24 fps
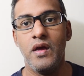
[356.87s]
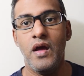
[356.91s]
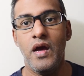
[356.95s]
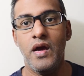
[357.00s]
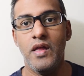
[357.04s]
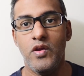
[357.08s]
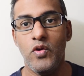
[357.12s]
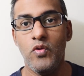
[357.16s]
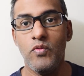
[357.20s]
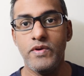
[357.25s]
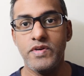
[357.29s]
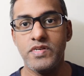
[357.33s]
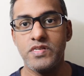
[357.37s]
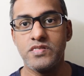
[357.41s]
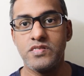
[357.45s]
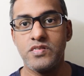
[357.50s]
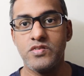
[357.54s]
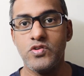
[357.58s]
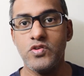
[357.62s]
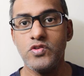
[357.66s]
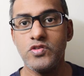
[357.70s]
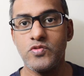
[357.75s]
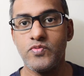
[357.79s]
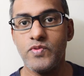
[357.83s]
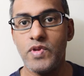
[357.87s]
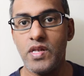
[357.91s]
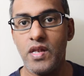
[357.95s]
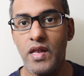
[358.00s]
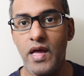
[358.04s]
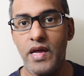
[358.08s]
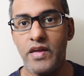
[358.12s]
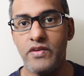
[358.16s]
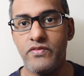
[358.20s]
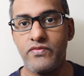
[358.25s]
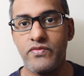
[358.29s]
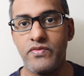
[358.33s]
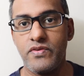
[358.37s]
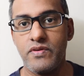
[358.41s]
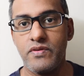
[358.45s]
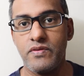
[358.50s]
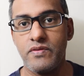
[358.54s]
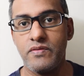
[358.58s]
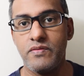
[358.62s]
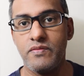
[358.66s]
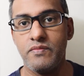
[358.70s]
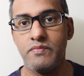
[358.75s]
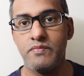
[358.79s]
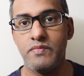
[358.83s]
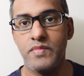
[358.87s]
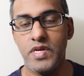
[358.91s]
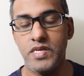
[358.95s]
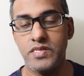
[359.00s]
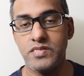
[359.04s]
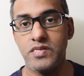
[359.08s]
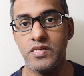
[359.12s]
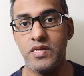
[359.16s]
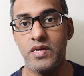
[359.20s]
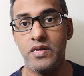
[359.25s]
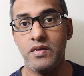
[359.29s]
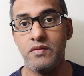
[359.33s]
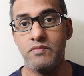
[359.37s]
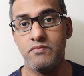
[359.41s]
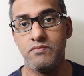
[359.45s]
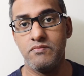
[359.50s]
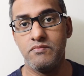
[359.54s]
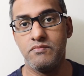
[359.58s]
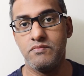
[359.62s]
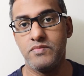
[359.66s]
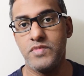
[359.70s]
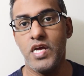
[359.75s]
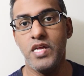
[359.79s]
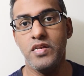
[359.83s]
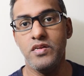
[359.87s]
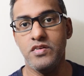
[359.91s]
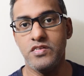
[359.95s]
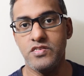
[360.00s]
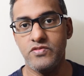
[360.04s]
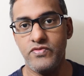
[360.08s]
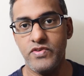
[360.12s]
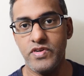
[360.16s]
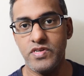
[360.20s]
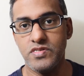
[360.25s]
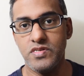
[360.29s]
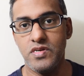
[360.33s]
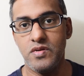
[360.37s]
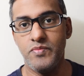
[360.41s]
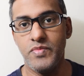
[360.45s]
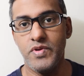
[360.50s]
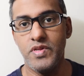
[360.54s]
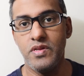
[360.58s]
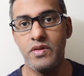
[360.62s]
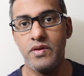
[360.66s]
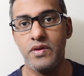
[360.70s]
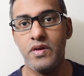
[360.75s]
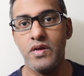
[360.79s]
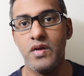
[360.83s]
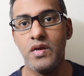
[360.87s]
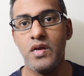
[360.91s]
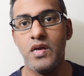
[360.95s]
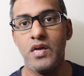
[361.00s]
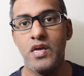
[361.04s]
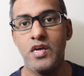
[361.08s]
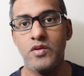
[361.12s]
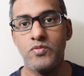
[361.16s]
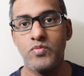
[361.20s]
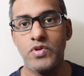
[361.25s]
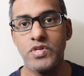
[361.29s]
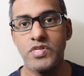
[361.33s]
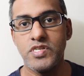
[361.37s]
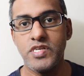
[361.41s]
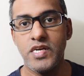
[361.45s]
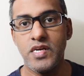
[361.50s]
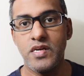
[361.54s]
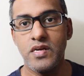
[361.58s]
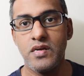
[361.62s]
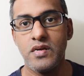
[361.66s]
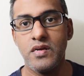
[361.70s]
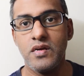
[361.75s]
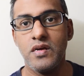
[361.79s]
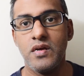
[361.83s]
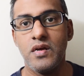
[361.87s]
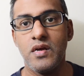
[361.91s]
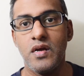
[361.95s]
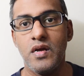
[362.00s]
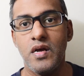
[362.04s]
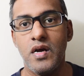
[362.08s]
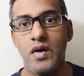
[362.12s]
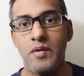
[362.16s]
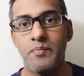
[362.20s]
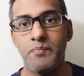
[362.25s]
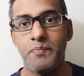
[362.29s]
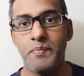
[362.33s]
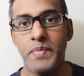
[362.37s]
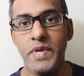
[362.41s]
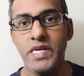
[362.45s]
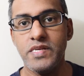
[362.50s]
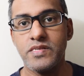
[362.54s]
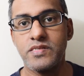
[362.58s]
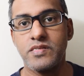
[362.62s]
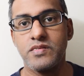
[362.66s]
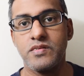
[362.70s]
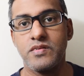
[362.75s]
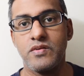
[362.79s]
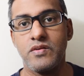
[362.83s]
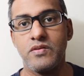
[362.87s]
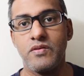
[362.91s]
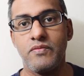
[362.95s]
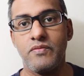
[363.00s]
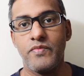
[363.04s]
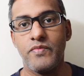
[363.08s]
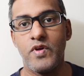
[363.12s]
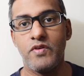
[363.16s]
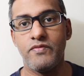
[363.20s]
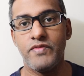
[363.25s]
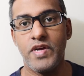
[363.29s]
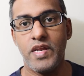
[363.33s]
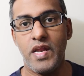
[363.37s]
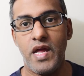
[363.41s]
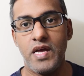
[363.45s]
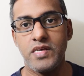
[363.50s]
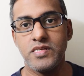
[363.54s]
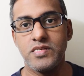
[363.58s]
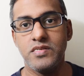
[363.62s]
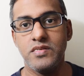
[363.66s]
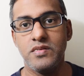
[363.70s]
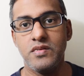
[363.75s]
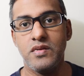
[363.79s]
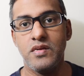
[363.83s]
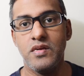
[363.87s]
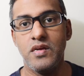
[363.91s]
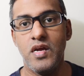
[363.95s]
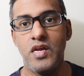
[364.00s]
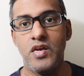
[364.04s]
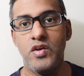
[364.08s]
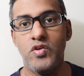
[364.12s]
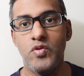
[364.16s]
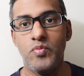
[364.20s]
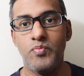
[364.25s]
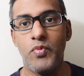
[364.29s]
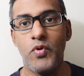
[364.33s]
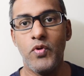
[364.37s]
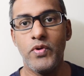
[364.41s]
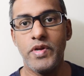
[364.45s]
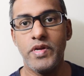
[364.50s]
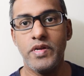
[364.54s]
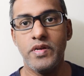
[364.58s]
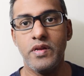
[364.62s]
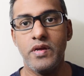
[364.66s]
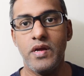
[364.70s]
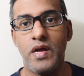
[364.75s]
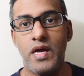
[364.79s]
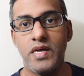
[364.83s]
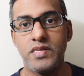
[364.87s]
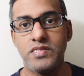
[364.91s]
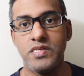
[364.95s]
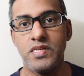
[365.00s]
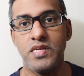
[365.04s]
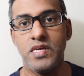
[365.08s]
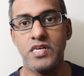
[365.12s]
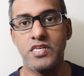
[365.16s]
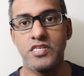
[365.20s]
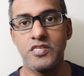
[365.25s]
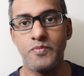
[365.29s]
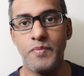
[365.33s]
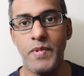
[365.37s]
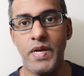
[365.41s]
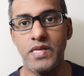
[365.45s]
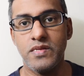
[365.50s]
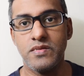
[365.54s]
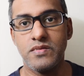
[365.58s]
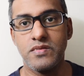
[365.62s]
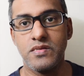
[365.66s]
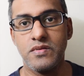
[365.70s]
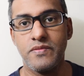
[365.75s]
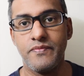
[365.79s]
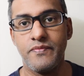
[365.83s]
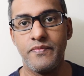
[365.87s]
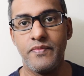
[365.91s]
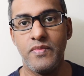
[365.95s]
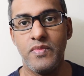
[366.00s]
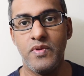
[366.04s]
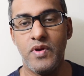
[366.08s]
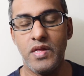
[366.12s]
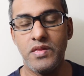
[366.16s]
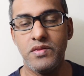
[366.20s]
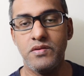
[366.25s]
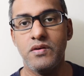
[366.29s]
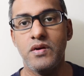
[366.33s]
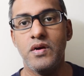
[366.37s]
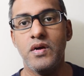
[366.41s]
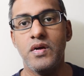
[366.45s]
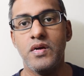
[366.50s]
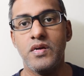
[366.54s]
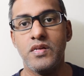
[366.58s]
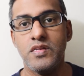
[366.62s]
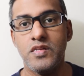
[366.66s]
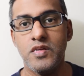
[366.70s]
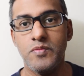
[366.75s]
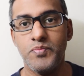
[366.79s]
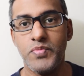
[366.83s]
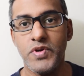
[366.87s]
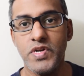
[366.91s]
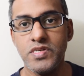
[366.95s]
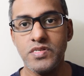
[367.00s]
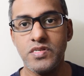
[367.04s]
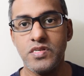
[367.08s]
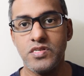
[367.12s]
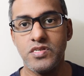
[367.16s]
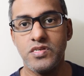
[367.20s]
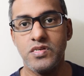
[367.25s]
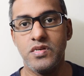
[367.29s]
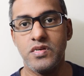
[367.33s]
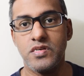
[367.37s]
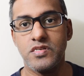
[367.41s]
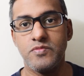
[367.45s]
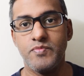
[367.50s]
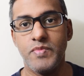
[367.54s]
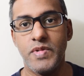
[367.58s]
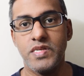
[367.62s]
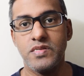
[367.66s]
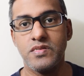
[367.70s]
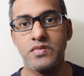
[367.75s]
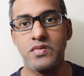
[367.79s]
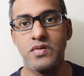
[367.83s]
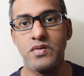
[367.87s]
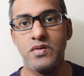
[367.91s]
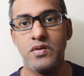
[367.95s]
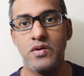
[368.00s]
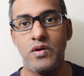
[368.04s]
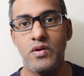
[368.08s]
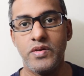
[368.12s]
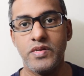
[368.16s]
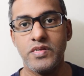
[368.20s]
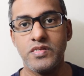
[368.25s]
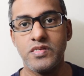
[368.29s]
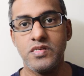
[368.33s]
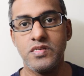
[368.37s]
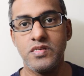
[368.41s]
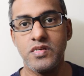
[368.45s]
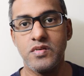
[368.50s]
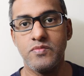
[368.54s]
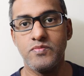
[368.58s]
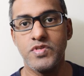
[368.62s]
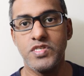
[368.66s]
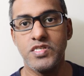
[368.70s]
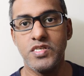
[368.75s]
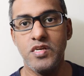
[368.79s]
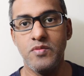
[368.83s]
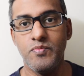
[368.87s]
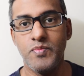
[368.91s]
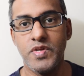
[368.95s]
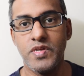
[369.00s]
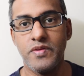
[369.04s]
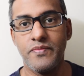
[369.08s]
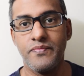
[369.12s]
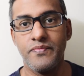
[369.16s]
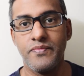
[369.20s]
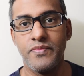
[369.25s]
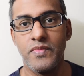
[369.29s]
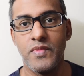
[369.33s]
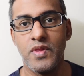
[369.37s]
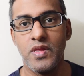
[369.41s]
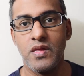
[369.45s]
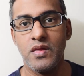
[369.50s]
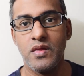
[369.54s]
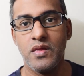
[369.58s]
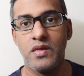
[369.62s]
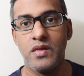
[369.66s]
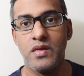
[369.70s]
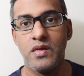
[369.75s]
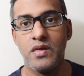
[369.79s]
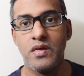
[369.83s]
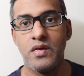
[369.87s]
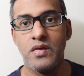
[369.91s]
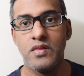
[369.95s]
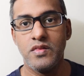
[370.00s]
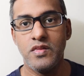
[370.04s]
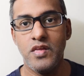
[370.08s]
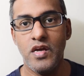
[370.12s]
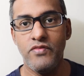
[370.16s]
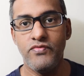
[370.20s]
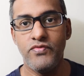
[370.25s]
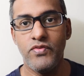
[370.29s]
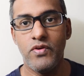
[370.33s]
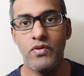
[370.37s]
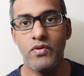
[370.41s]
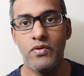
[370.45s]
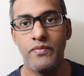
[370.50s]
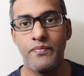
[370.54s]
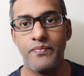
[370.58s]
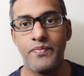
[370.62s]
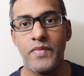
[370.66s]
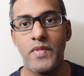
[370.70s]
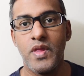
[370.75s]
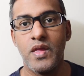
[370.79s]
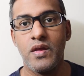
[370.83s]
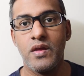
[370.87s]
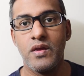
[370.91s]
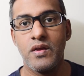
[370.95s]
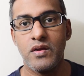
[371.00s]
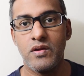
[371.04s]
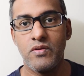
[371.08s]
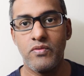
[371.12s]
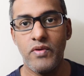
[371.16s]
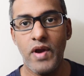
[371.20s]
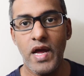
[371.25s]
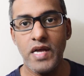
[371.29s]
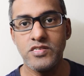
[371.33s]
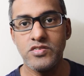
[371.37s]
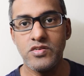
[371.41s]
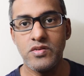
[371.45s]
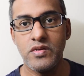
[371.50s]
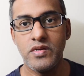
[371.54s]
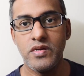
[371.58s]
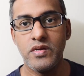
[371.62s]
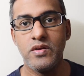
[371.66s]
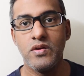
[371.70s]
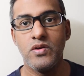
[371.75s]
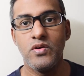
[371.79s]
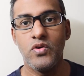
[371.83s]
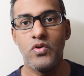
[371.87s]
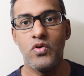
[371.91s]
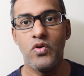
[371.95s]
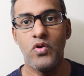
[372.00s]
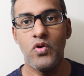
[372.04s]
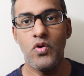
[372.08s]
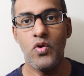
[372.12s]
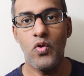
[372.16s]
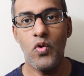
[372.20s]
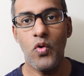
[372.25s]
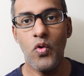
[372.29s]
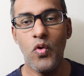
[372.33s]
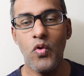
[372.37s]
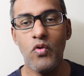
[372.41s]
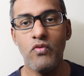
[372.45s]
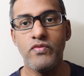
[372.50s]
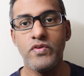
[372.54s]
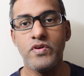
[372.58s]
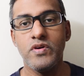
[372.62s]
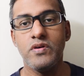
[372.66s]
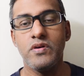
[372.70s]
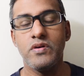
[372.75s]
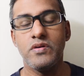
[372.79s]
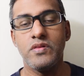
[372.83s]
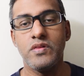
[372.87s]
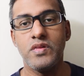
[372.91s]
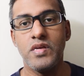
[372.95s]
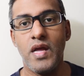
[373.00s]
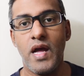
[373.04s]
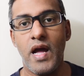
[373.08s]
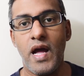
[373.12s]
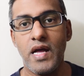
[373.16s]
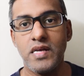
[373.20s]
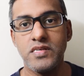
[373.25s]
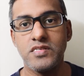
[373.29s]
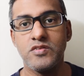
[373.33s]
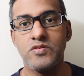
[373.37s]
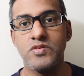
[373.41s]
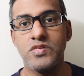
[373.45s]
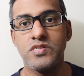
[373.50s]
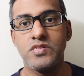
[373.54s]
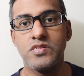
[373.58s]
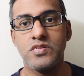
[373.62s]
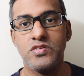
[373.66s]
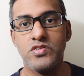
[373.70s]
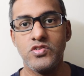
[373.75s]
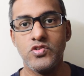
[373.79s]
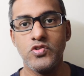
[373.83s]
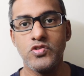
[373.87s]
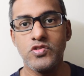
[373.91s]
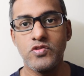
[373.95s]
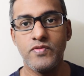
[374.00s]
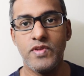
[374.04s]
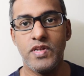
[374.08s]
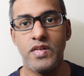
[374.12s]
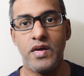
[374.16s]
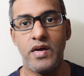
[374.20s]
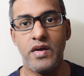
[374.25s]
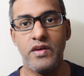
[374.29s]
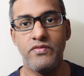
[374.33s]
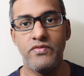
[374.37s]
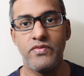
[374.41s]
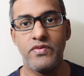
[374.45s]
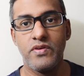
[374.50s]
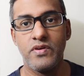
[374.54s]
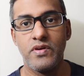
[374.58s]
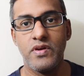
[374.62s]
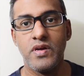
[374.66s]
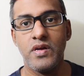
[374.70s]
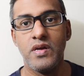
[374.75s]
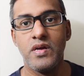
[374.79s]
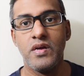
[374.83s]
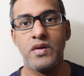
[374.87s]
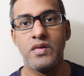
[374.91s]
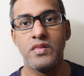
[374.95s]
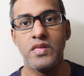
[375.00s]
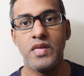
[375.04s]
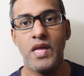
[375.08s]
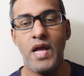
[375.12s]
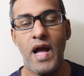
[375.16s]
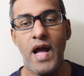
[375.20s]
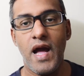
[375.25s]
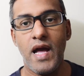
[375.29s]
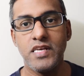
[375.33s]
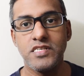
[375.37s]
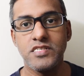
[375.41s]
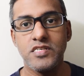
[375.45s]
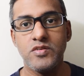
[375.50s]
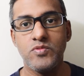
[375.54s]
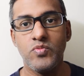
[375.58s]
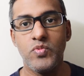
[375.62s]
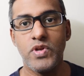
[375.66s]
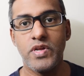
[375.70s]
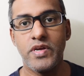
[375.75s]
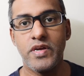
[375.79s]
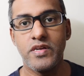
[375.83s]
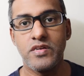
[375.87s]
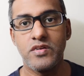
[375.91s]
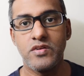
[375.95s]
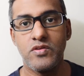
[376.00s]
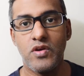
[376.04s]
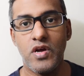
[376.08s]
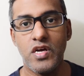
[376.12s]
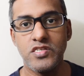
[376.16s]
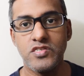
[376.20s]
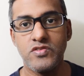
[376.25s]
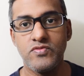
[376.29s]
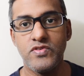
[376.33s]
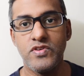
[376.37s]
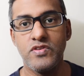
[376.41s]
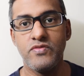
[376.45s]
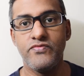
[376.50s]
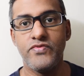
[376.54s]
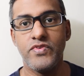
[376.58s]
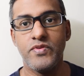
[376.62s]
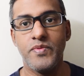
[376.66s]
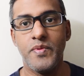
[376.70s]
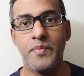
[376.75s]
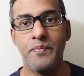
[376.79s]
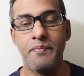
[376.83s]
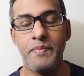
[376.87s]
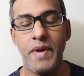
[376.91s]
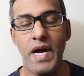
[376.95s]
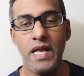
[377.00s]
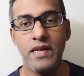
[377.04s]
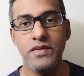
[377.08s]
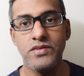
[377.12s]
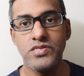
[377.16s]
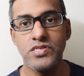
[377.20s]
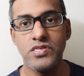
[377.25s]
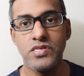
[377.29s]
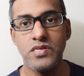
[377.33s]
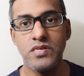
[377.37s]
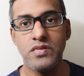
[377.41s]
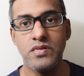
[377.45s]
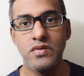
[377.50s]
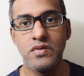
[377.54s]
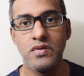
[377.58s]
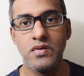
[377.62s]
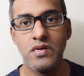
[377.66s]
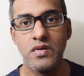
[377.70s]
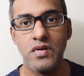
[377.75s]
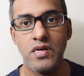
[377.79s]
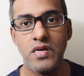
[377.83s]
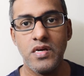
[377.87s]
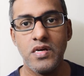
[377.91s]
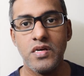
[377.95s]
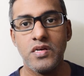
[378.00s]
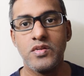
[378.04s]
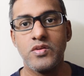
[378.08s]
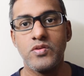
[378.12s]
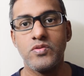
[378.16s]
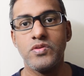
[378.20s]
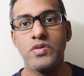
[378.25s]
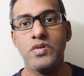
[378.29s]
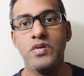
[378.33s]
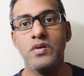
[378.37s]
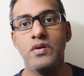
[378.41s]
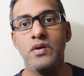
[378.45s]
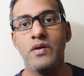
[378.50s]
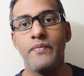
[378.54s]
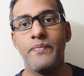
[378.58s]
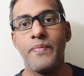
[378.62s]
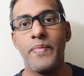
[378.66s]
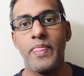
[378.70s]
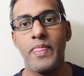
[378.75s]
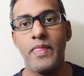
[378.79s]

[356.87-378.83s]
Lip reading: And over its useful life, let's say 10 years for example, it will take a piece of that asset and report it as an expense, rather depreciation expense on its income statement. Therefore, gradually over the asset's useful life, the asset will get transferred from the balance sheet to the